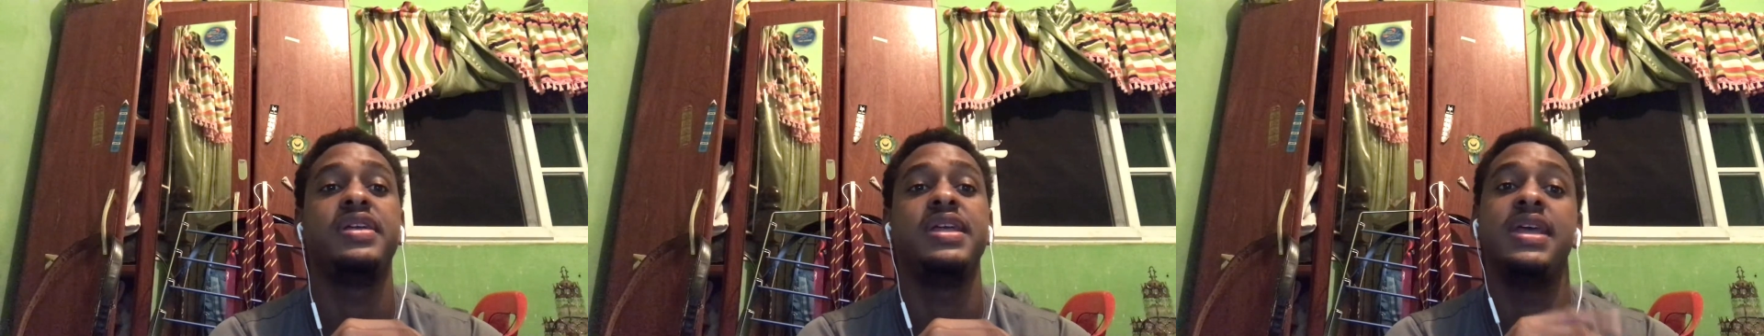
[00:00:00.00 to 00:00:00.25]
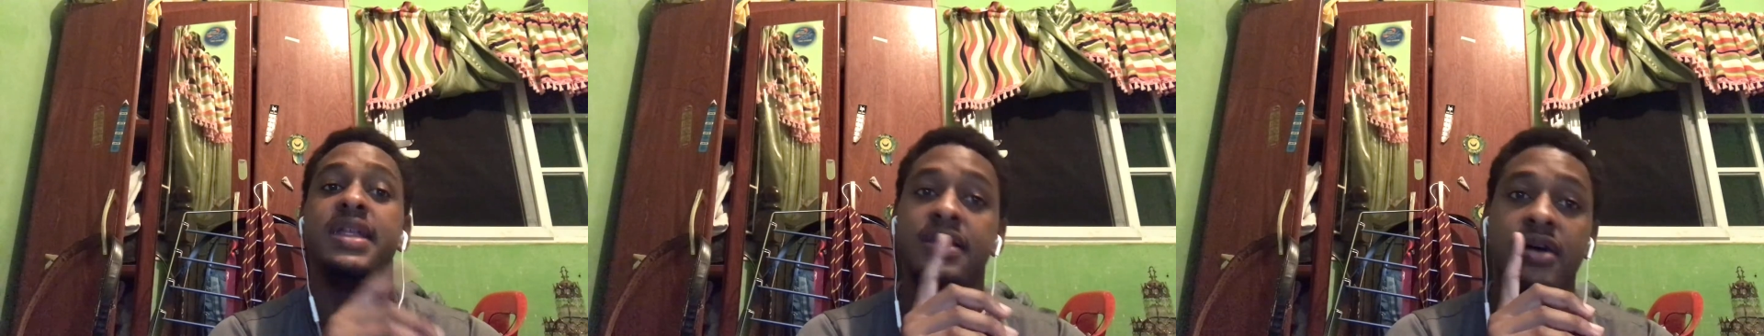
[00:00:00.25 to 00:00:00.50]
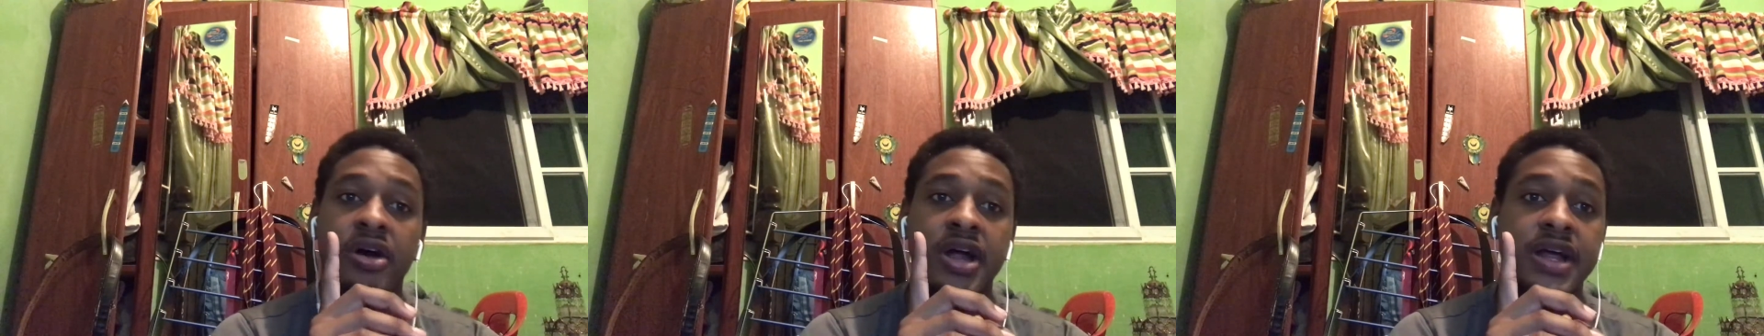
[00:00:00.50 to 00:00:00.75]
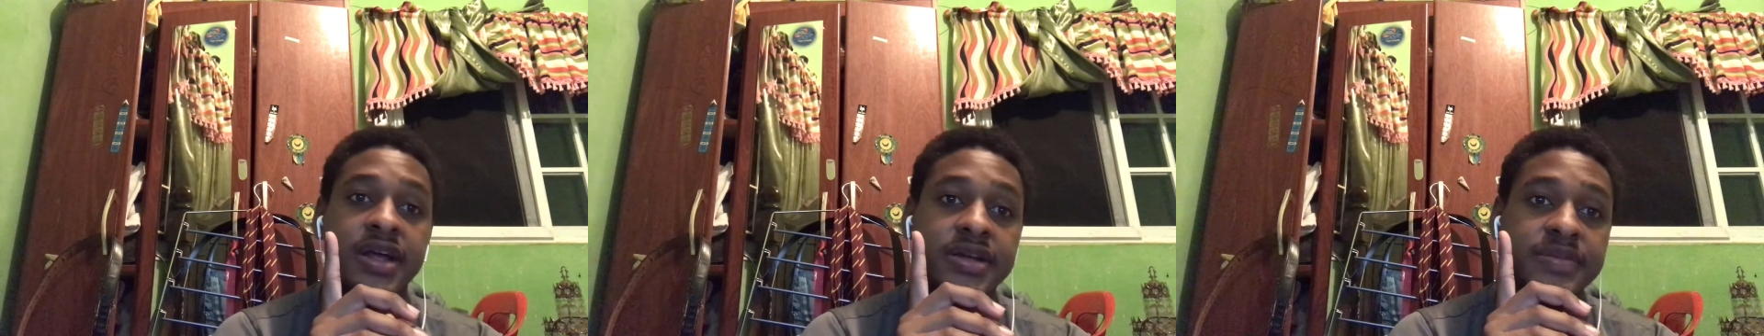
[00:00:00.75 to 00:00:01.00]
in
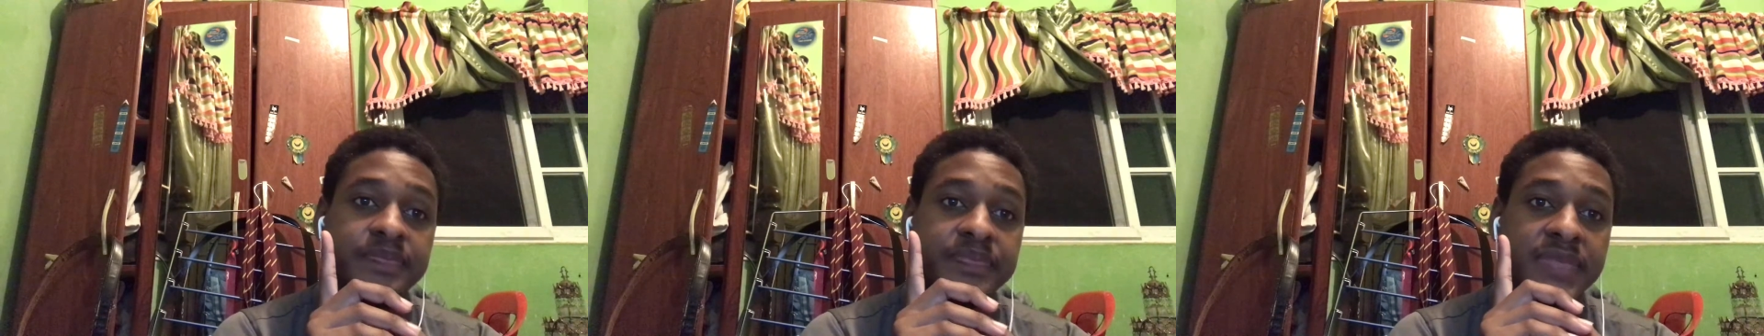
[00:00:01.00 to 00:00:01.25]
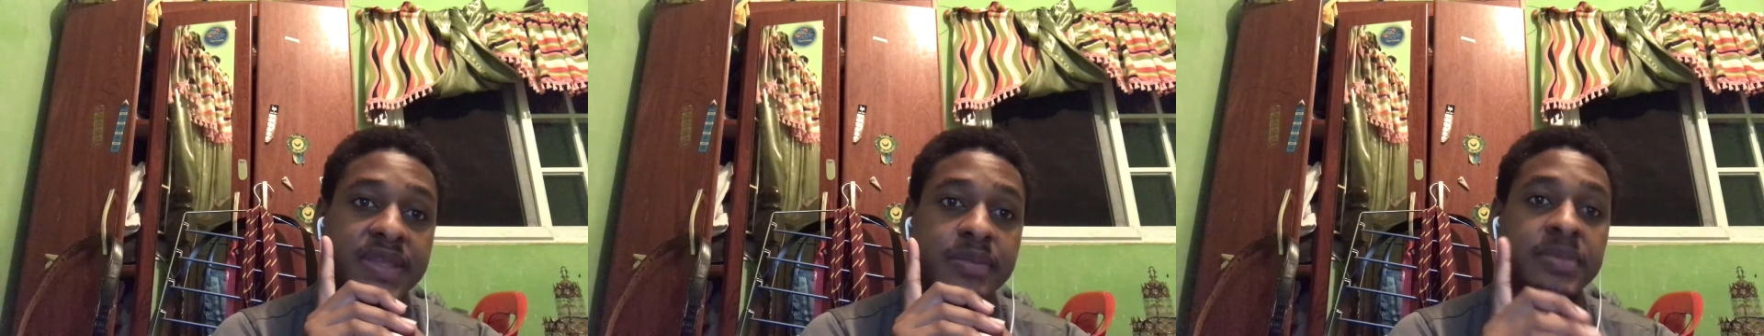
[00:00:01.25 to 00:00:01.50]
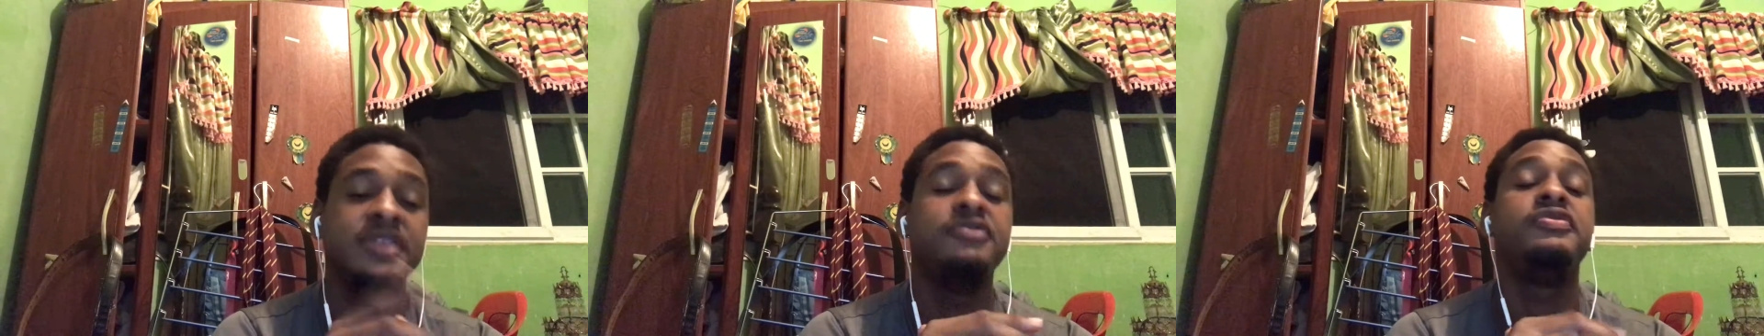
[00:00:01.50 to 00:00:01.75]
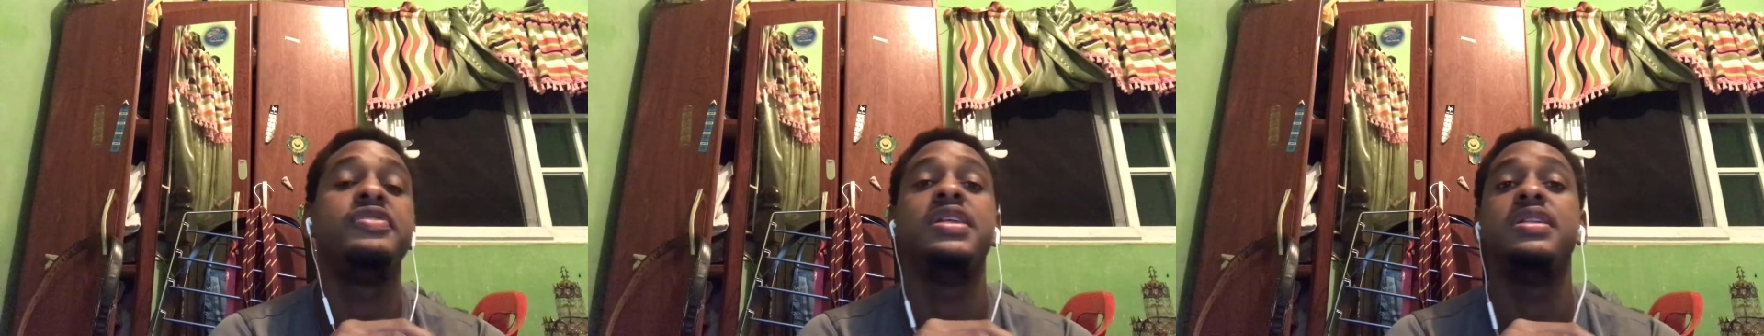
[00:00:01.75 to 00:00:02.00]
our
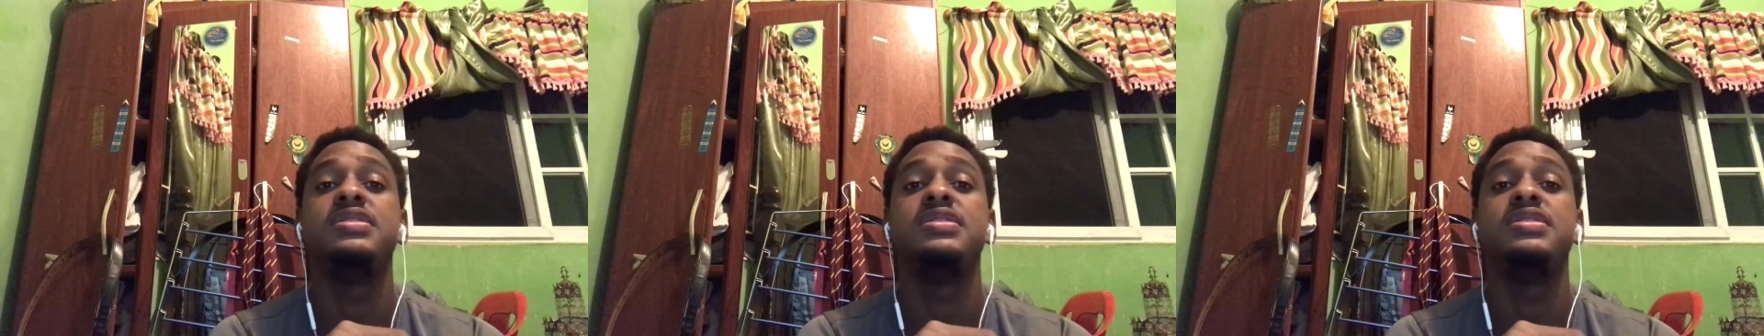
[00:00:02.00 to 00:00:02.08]
midfield.